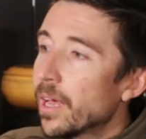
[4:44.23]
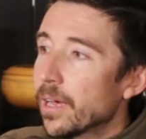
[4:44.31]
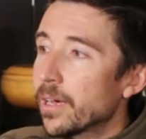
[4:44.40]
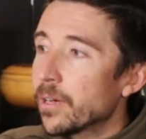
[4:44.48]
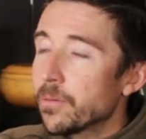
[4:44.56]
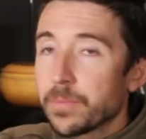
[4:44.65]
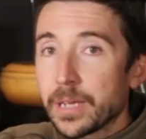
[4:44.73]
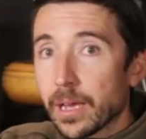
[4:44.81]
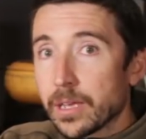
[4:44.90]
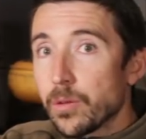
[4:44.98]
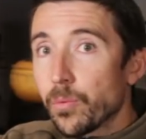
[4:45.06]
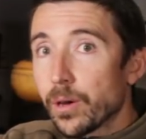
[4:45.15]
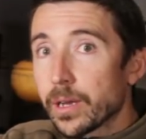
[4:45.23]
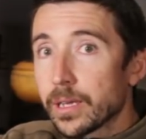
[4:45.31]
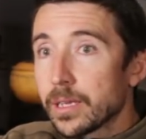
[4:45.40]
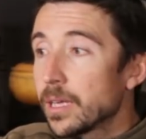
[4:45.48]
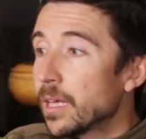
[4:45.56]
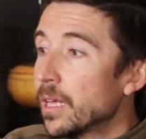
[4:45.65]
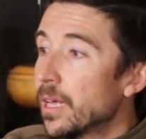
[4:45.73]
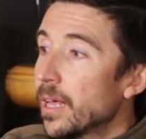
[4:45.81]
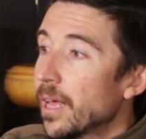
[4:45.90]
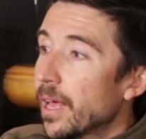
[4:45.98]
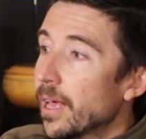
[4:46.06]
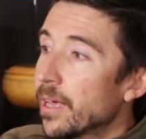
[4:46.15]
Uh, but yeah, he wanted
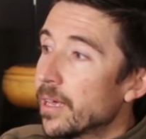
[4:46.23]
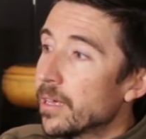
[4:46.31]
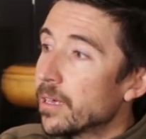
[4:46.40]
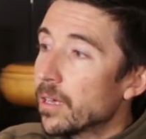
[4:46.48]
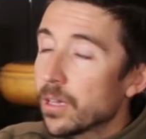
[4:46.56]
a,